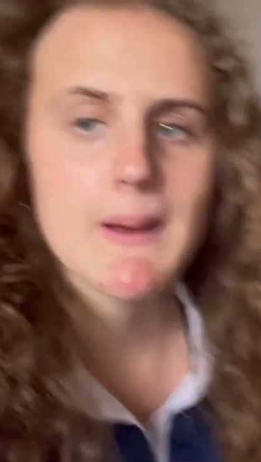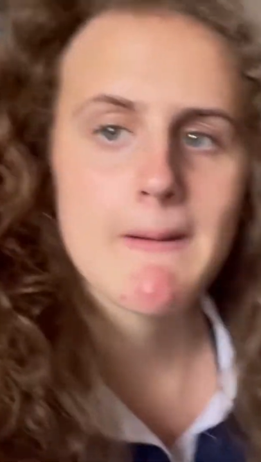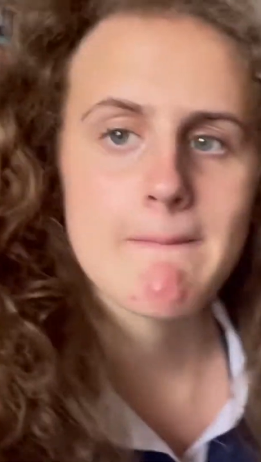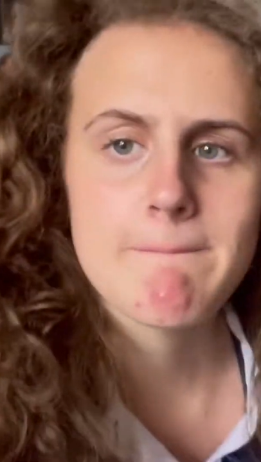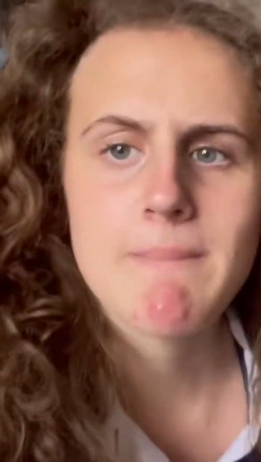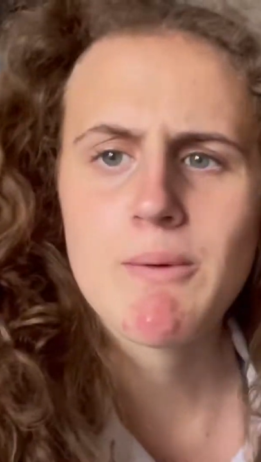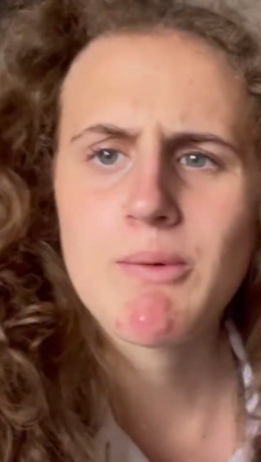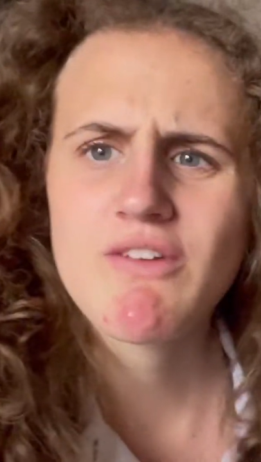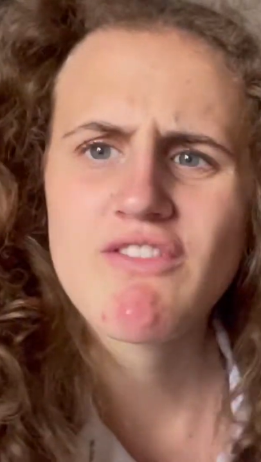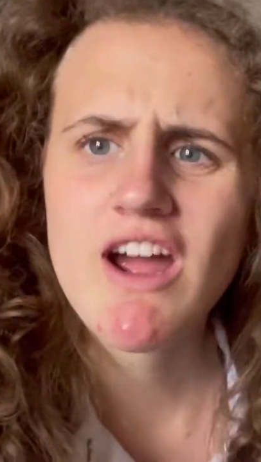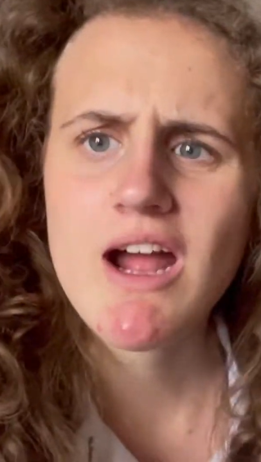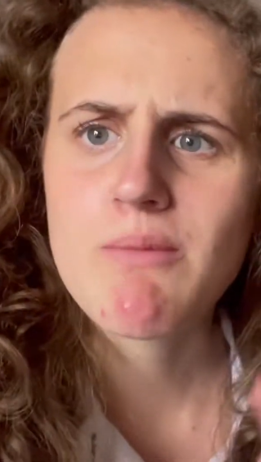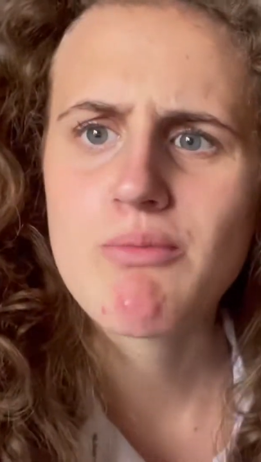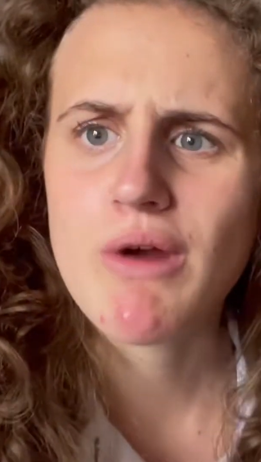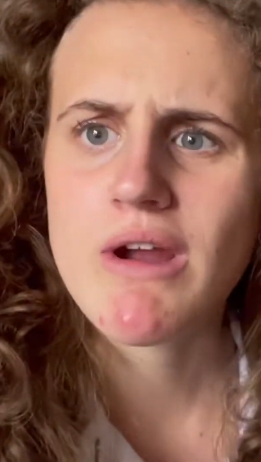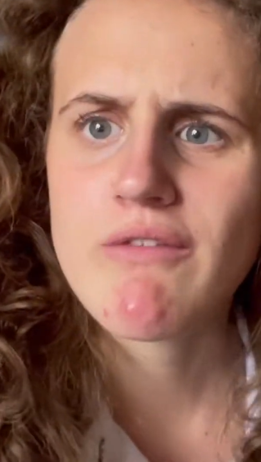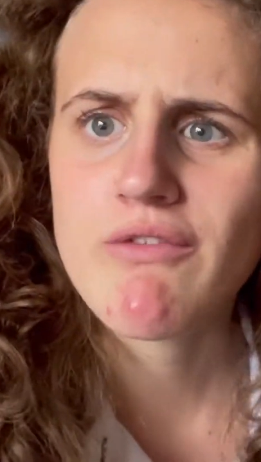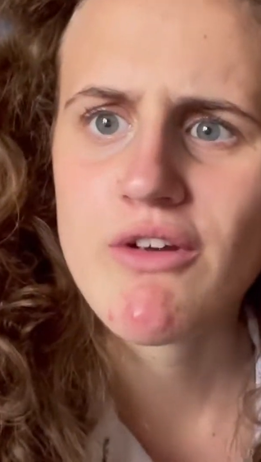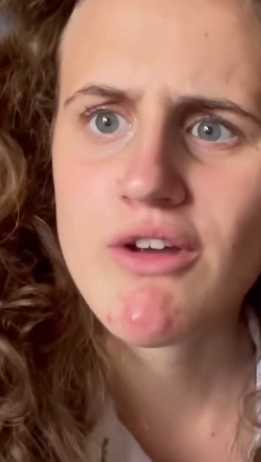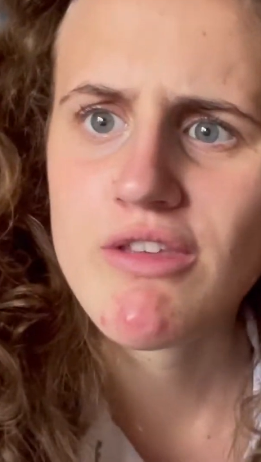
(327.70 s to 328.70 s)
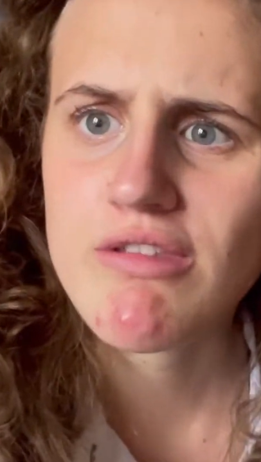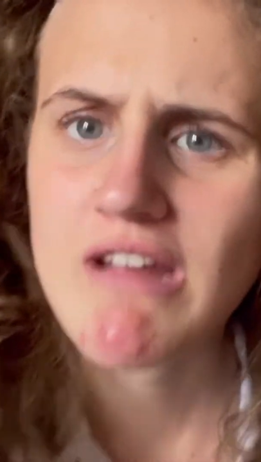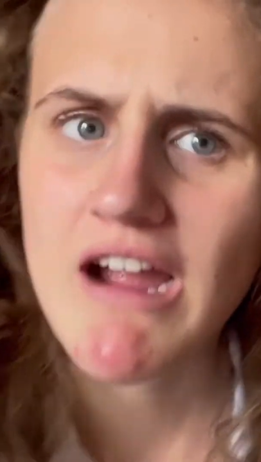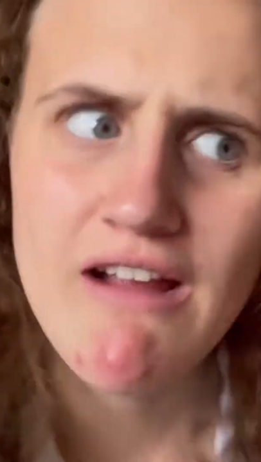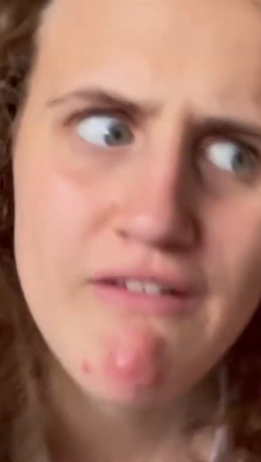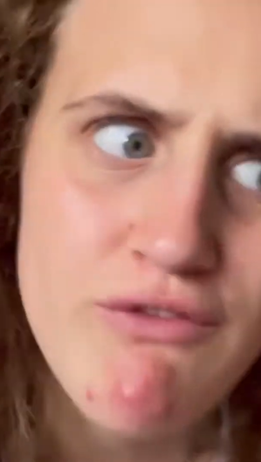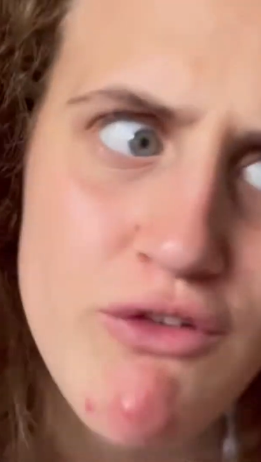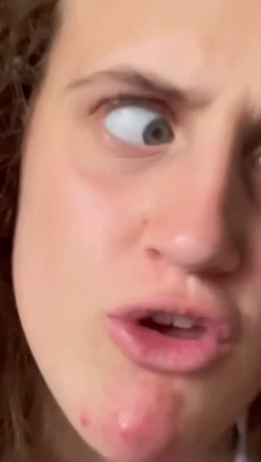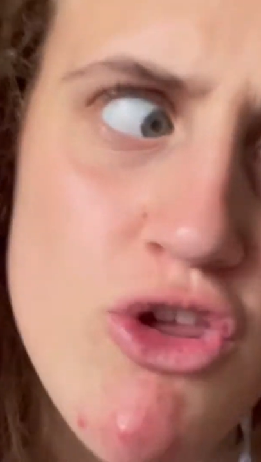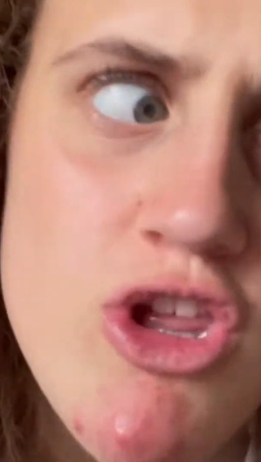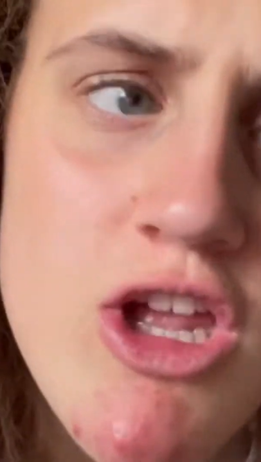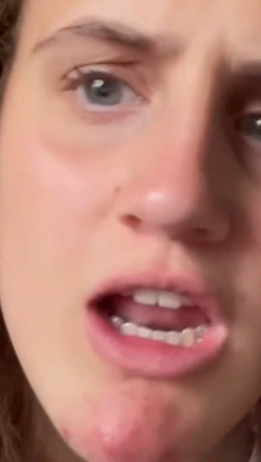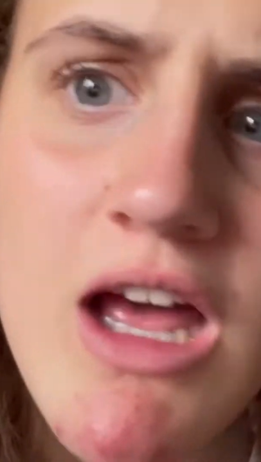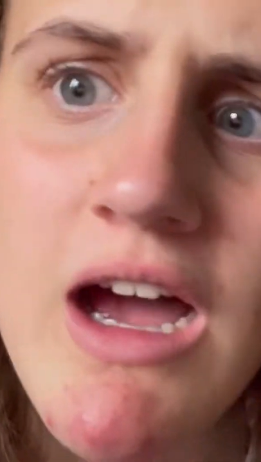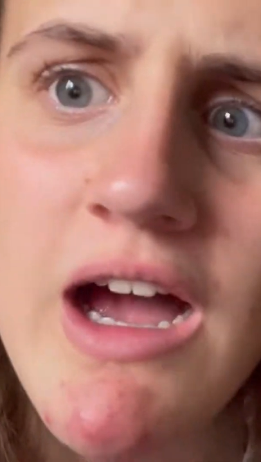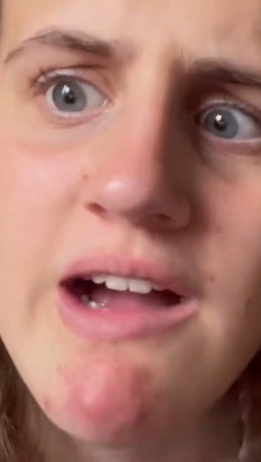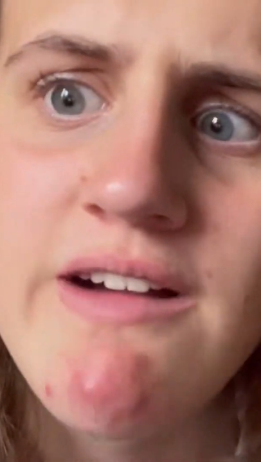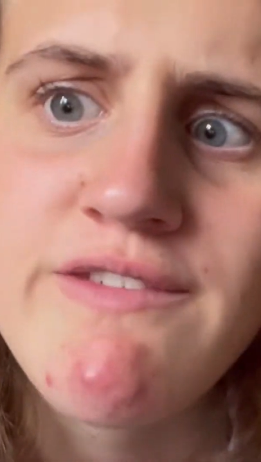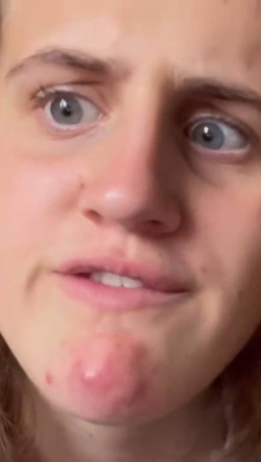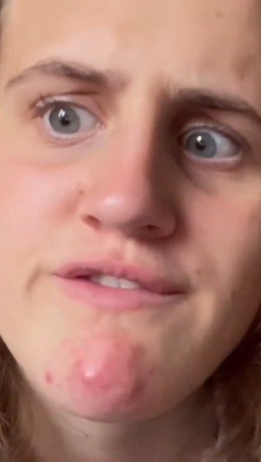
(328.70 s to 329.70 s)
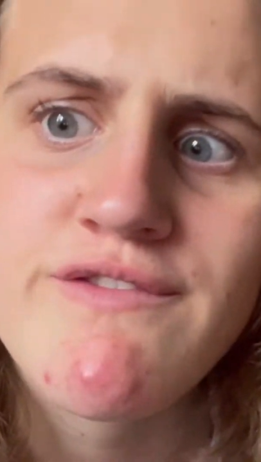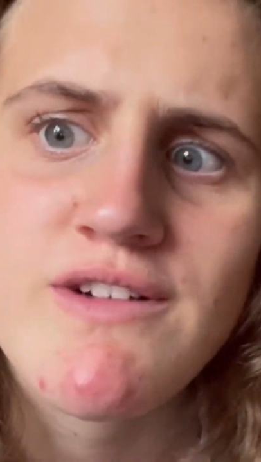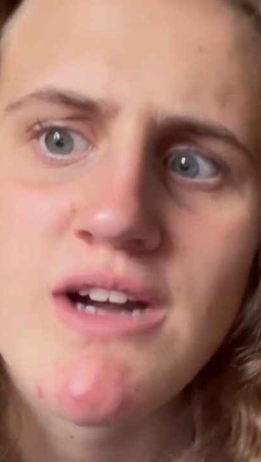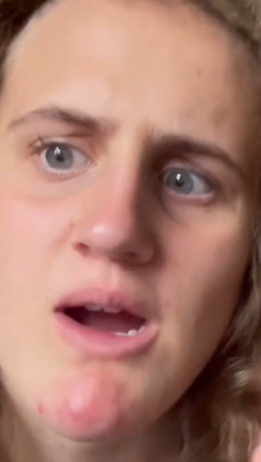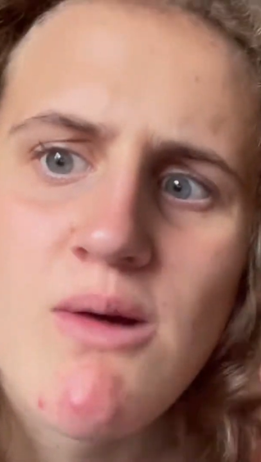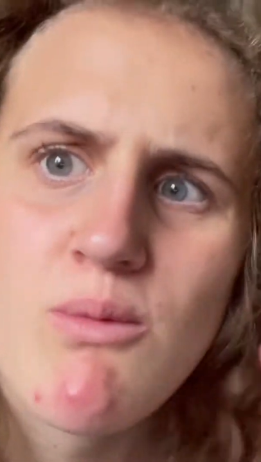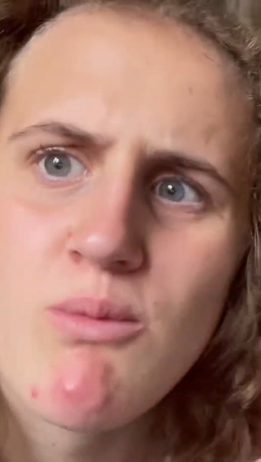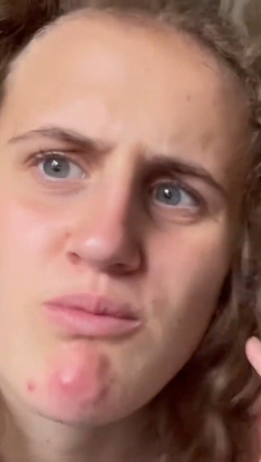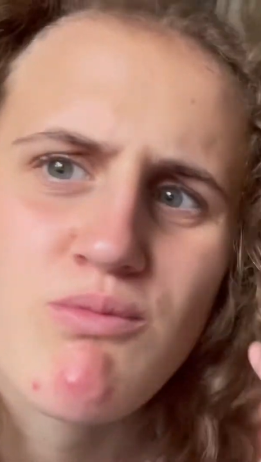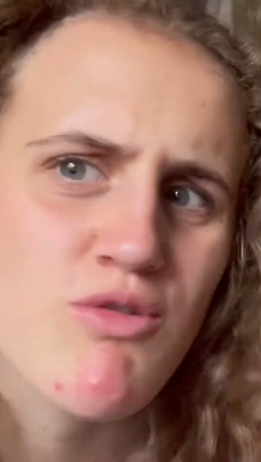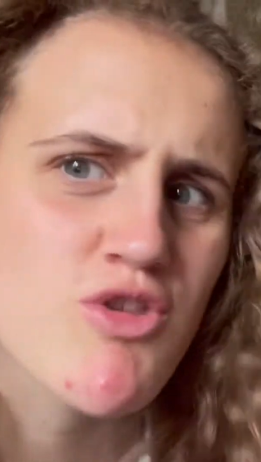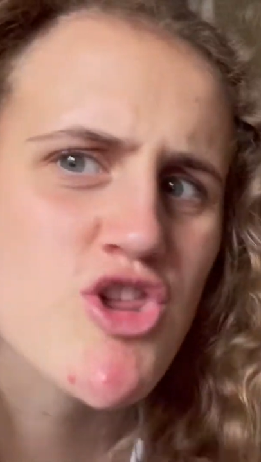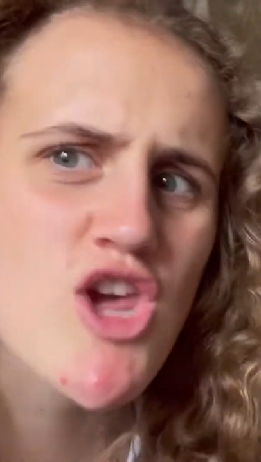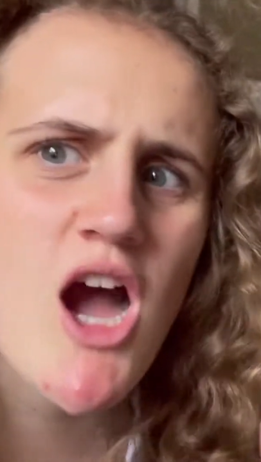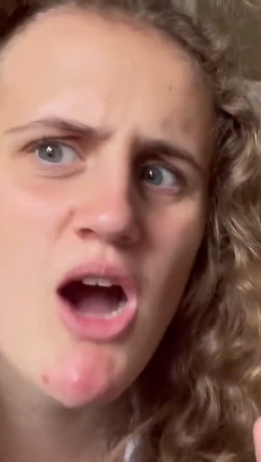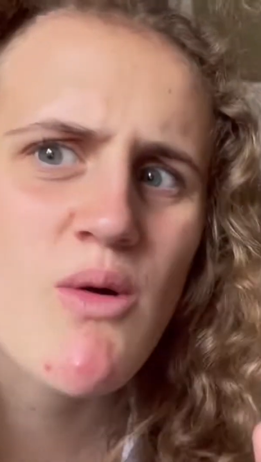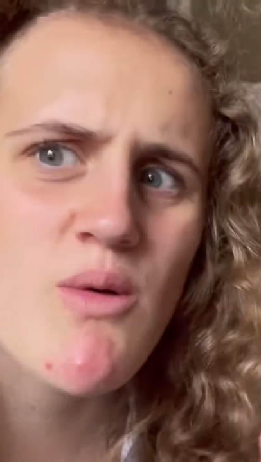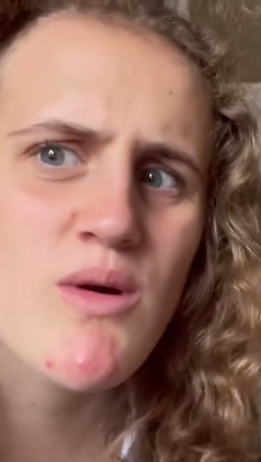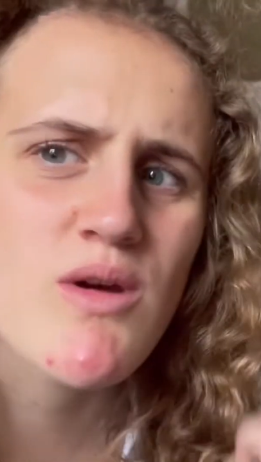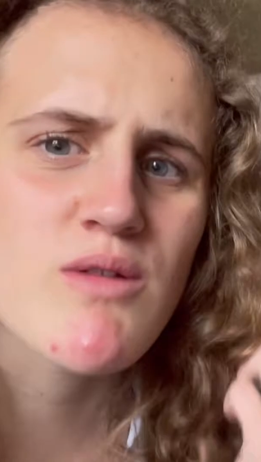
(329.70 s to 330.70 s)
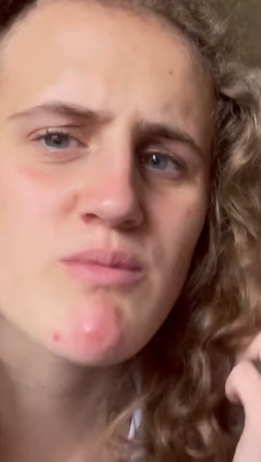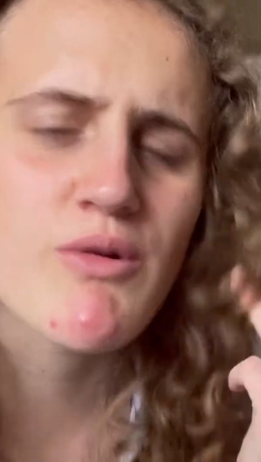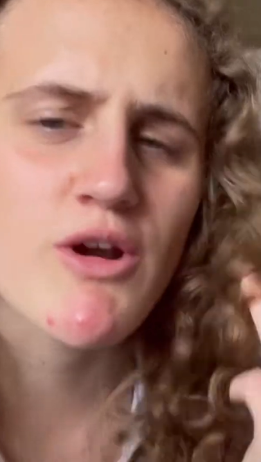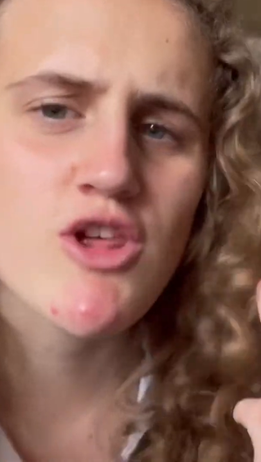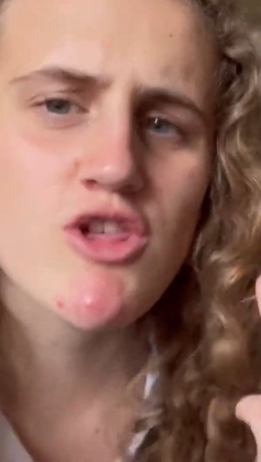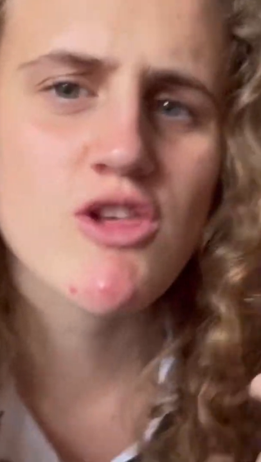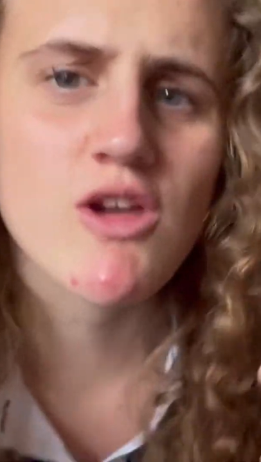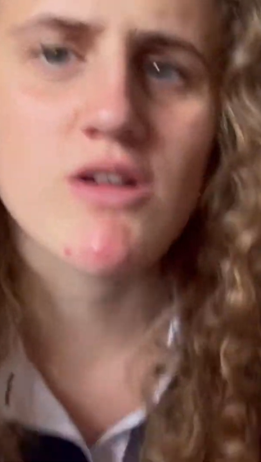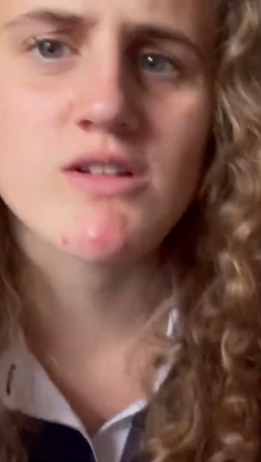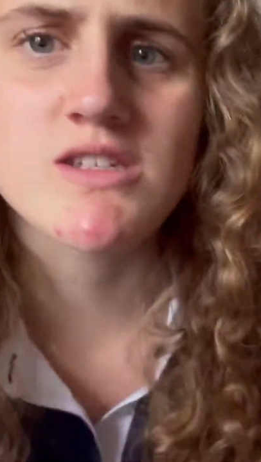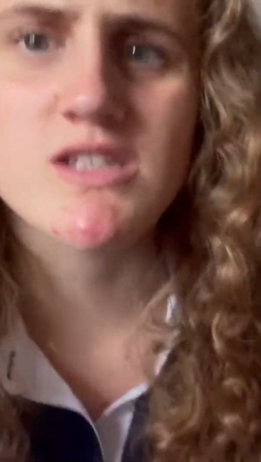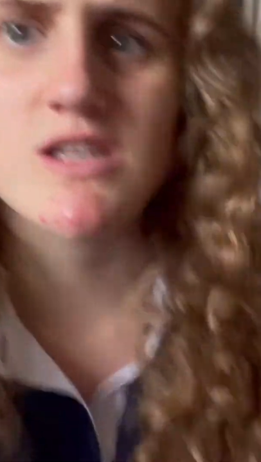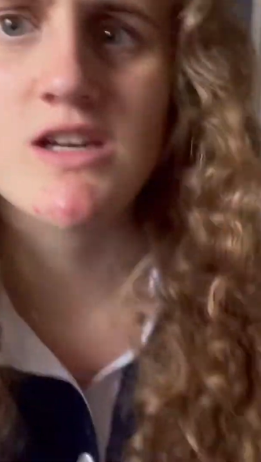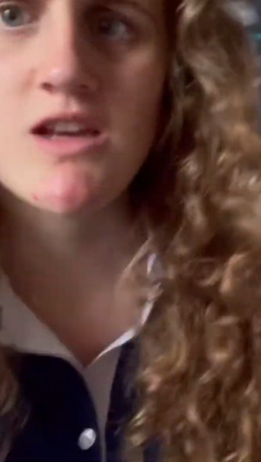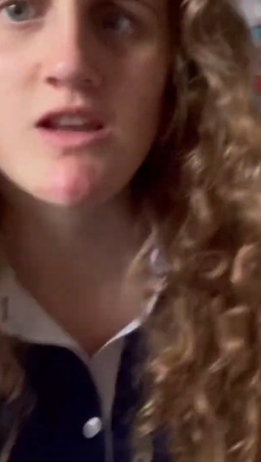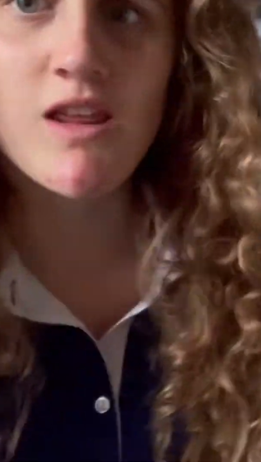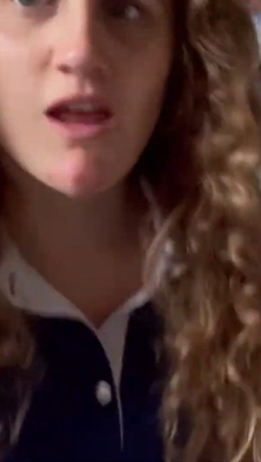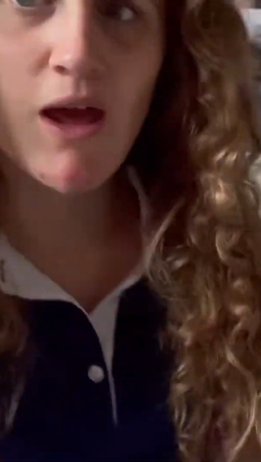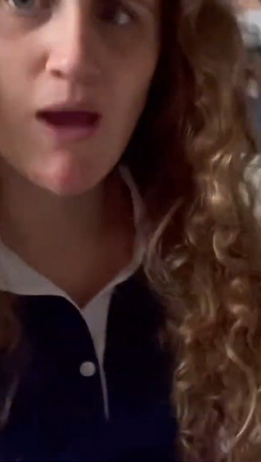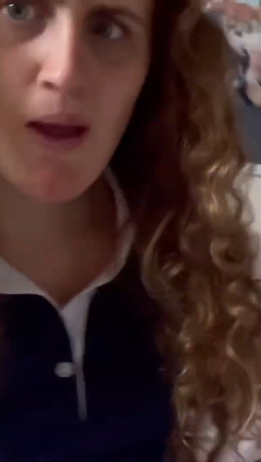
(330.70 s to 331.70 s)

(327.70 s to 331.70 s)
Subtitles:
But we've had breakfast, I had Future Life, showered, brushed our teeth.